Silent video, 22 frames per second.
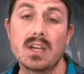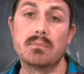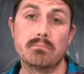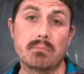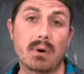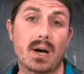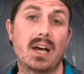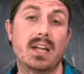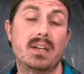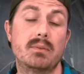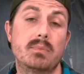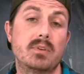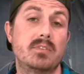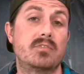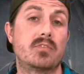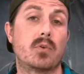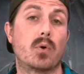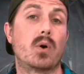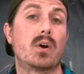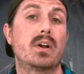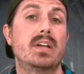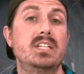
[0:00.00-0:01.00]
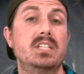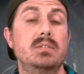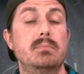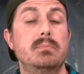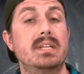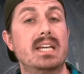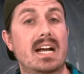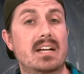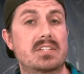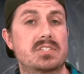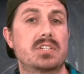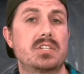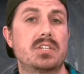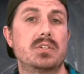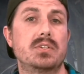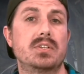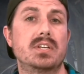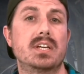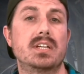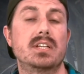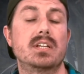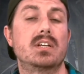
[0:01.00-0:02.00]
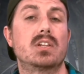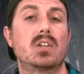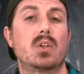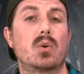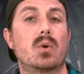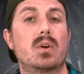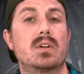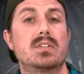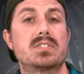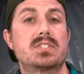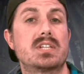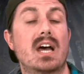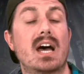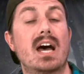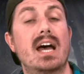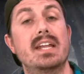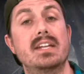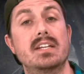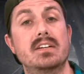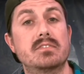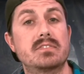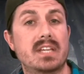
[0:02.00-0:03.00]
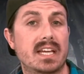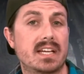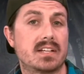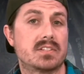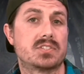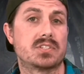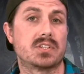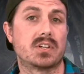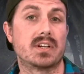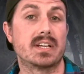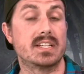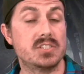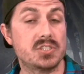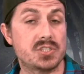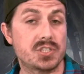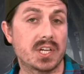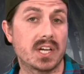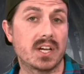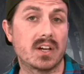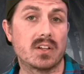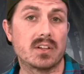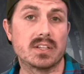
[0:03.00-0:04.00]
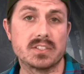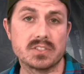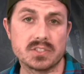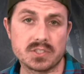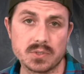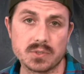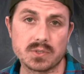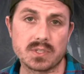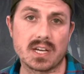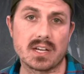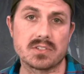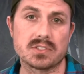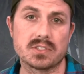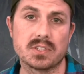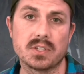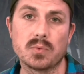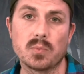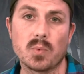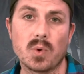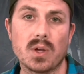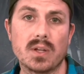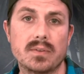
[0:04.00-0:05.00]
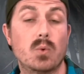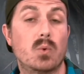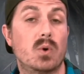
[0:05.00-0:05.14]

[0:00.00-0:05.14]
But before he could be executed, Lawrence died of cancer in jail in 2001.